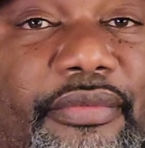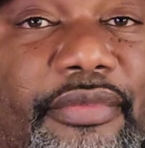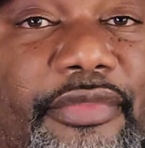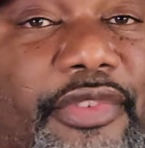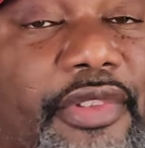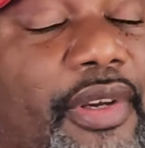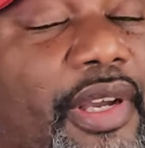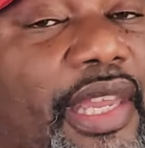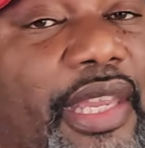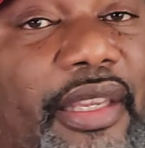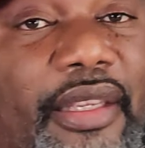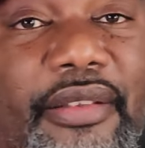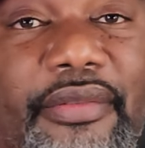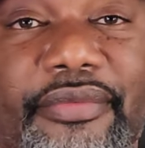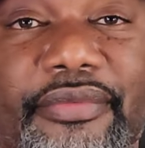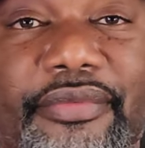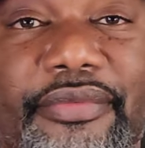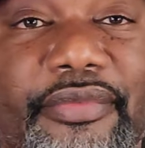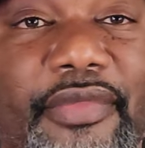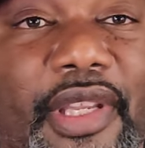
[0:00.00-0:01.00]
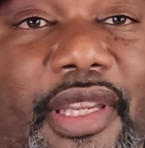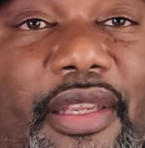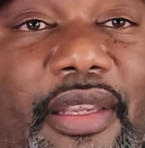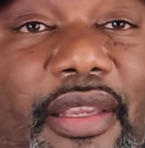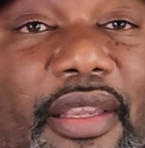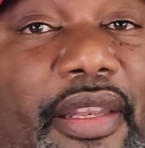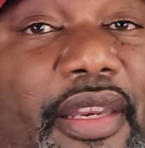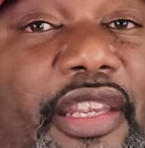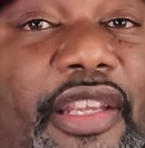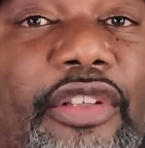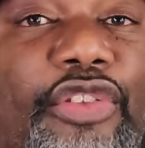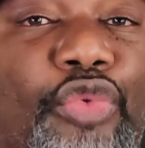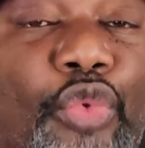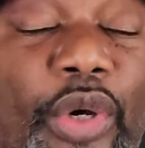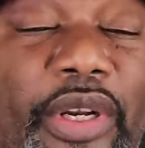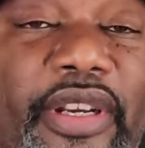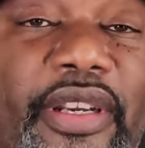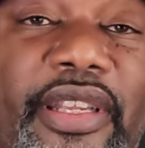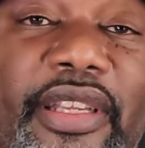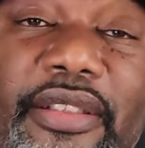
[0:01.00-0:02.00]
So, hey, it is
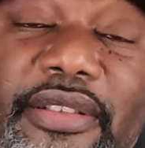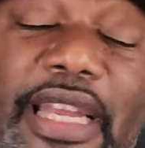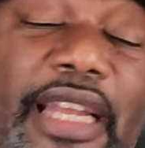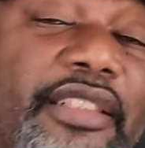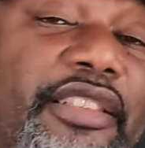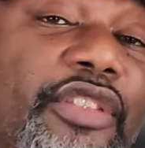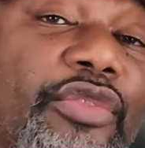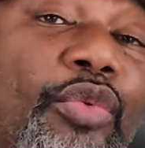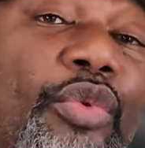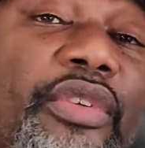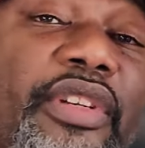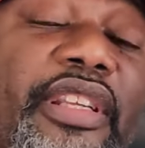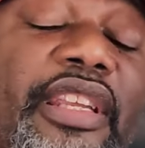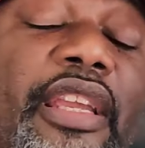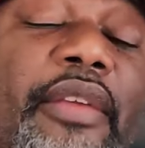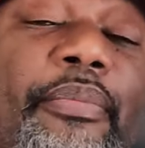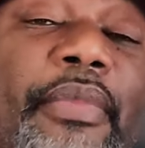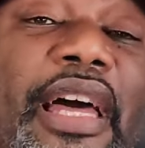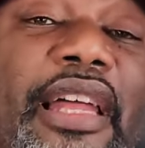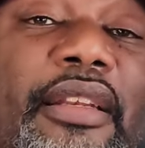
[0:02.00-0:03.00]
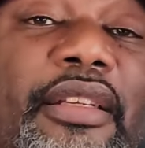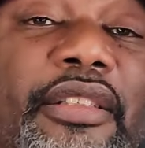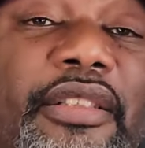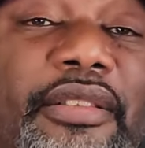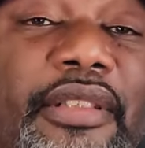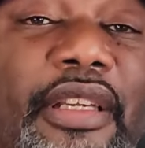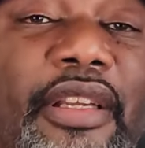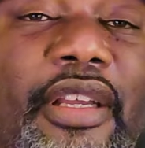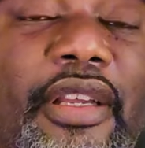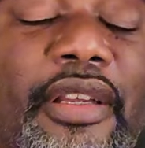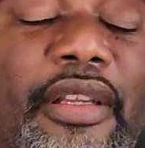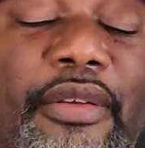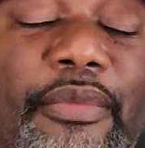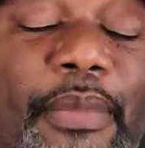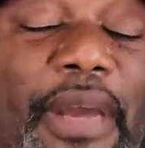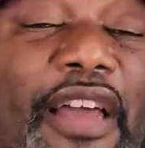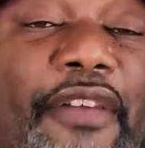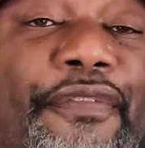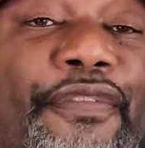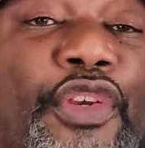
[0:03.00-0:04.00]
what it is. I just want to get
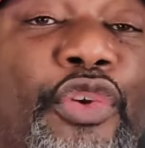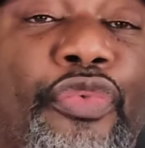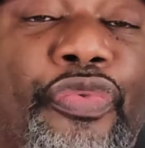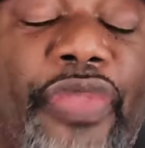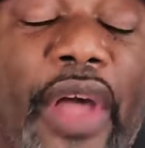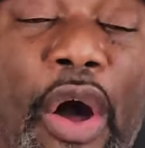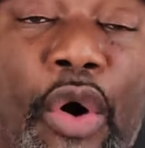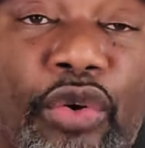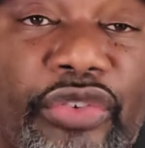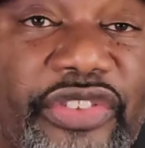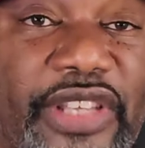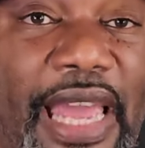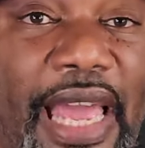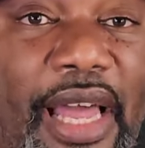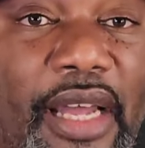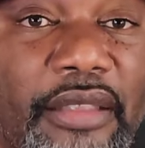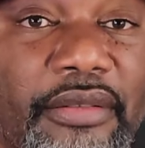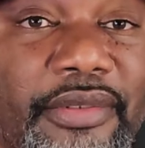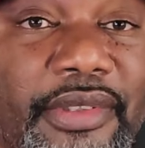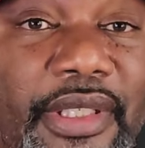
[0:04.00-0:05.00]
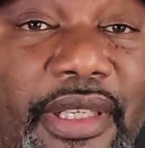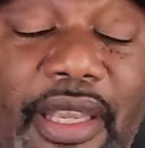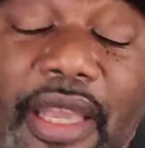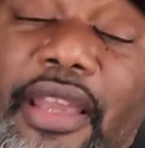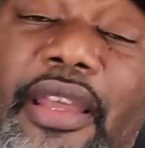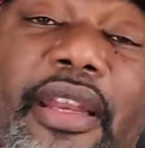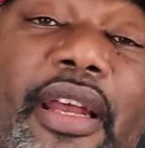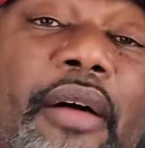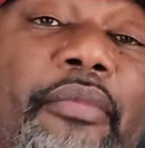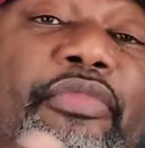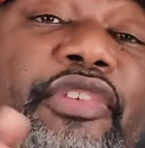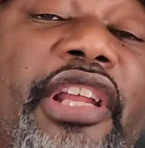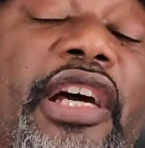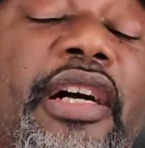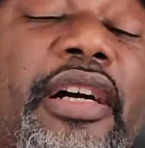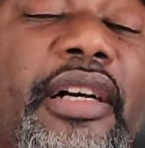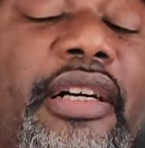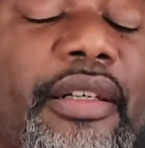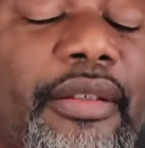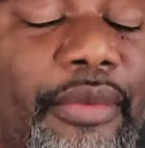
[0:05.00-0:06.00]
my few thoughts out. And I'm
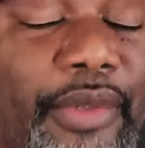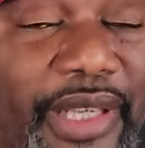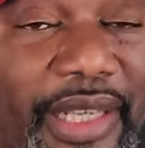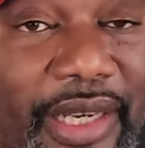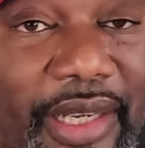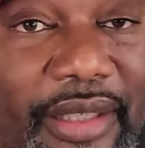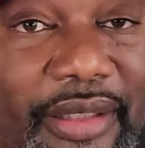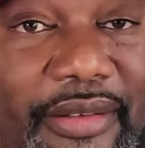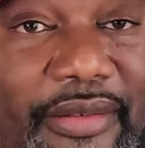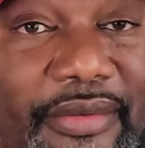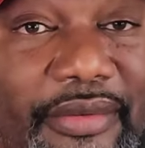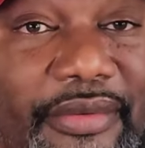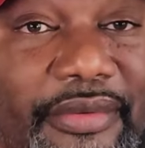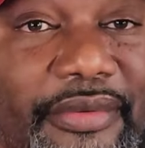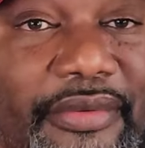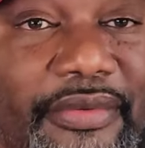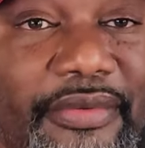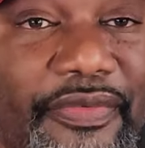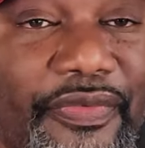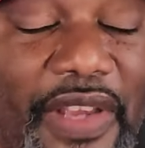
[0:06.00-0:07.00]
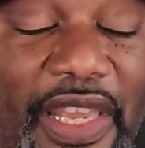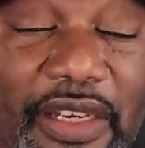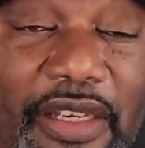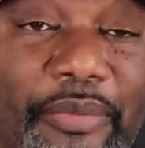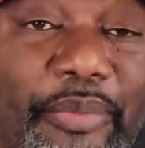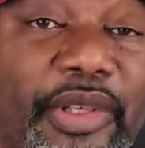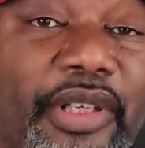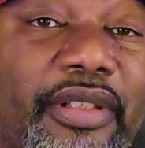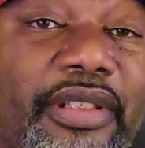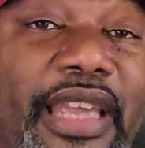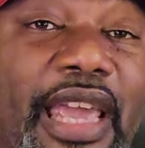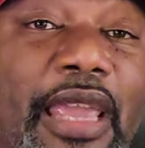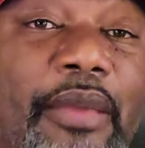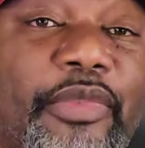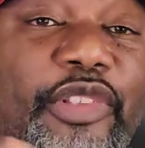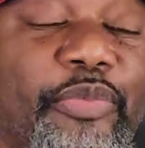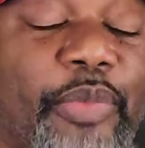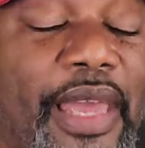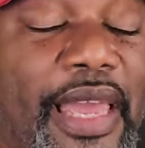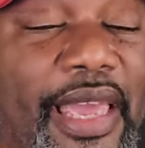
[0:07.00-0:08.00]
done with it. Vanderbilt
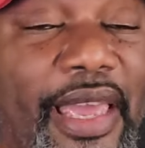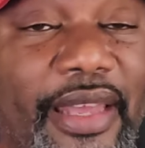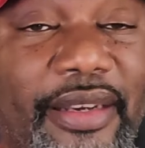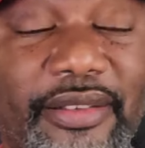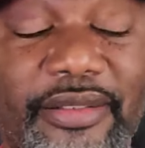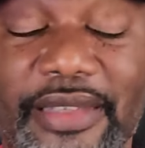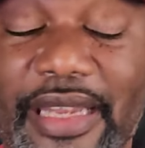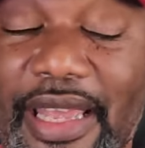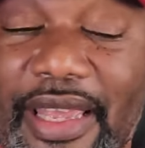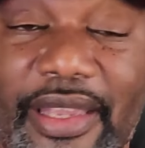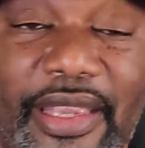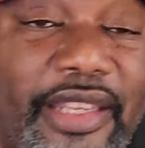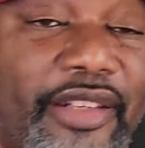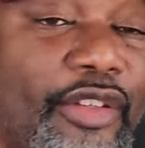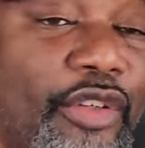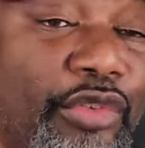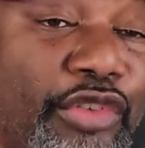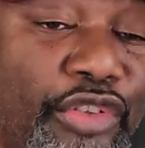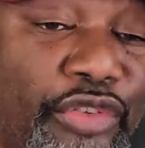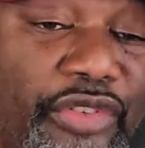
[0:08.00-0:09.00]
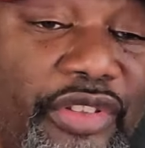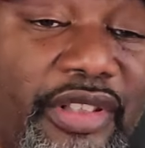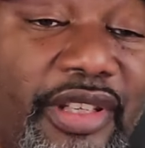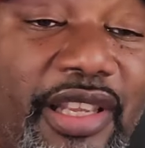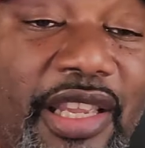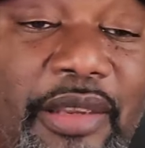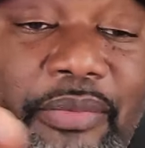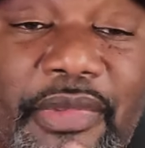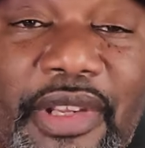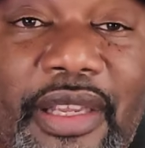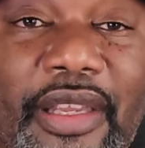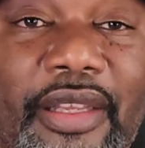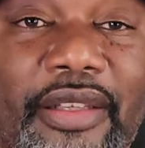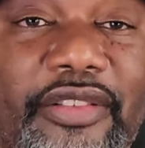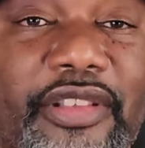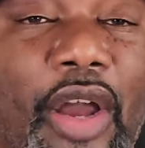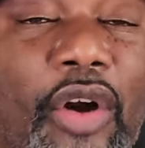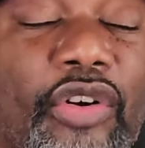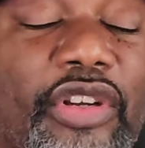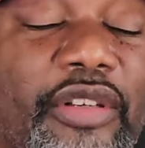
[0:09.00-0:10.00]
game is behind us now. Ain't no use to keep
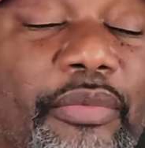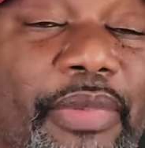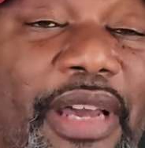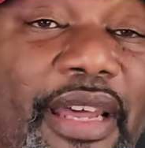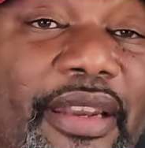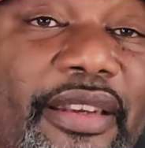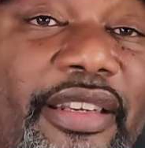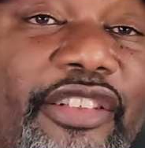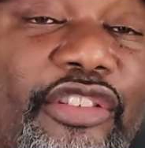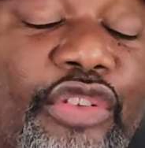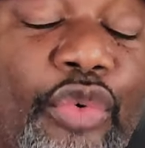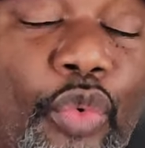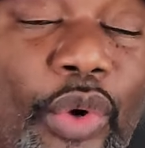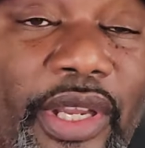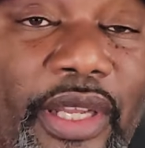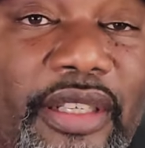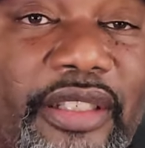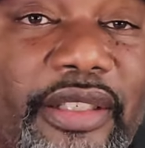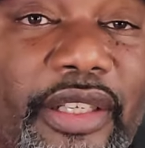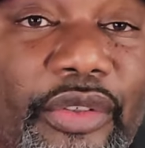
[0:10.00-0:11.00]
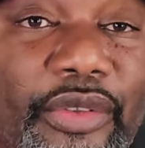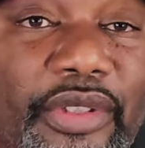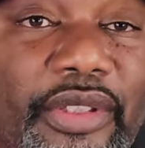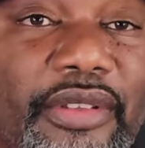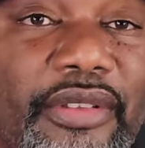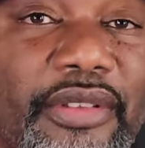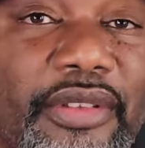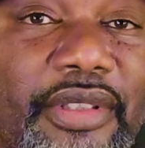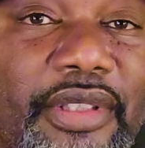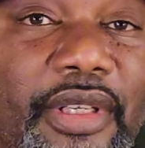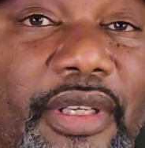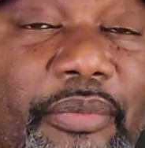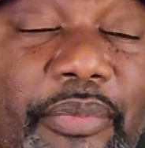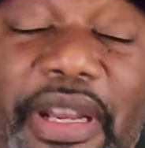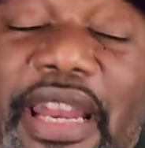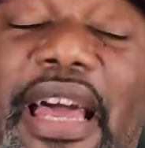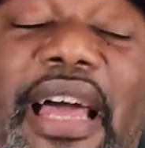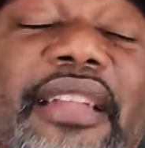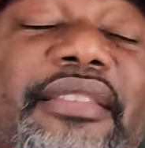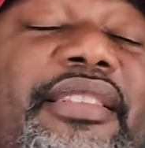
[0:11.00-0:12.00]
talking about it and dwelling on it.
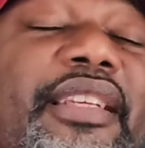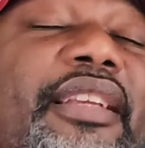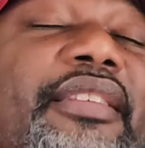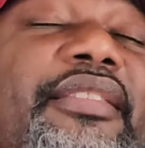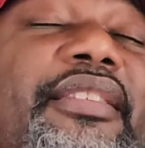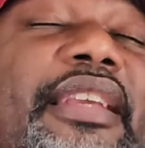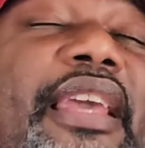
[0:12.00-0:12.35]
But I just